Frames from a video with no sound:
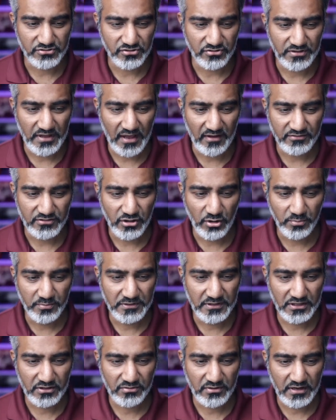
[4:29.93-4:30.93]
So they have the
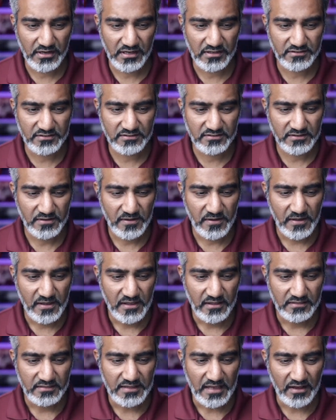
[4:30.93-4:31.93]
opening credits,
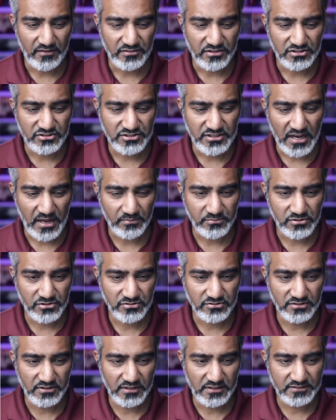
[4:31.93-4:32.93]
they have the
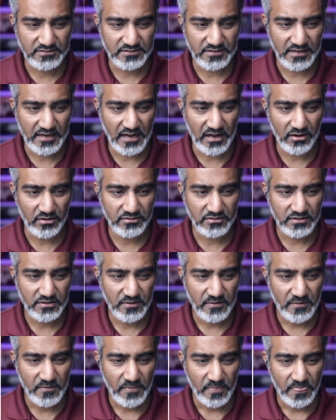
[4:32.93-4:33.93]
chapters listed out,
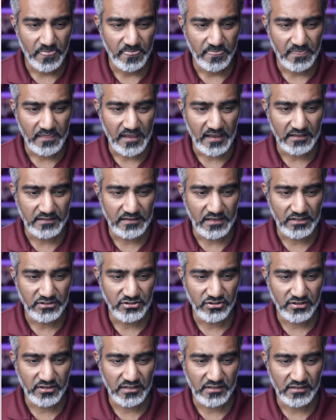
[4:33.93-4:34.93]
and then
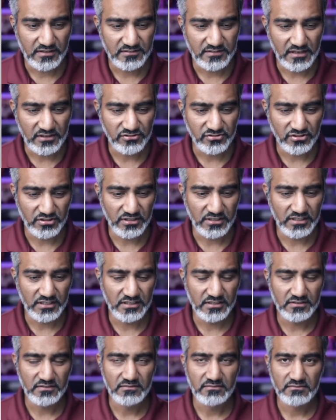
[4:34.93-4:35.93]
you can
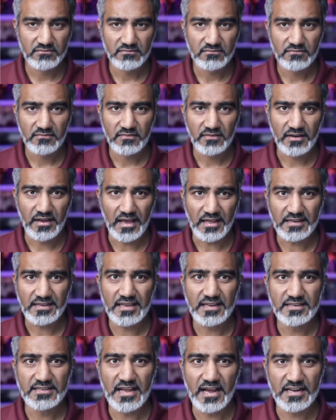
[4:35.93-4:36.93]
essentially kind of
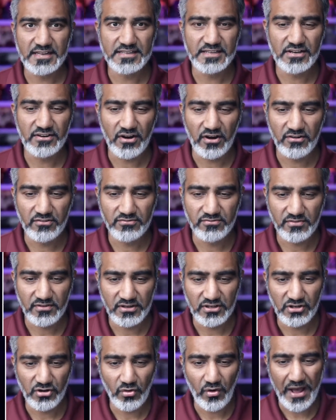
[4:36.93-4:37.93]
get an idea of,
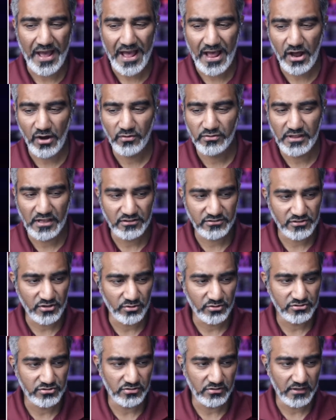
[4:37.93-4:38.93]
how that's
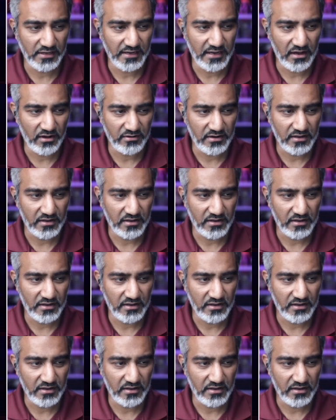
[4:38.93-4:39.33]
going to lay out.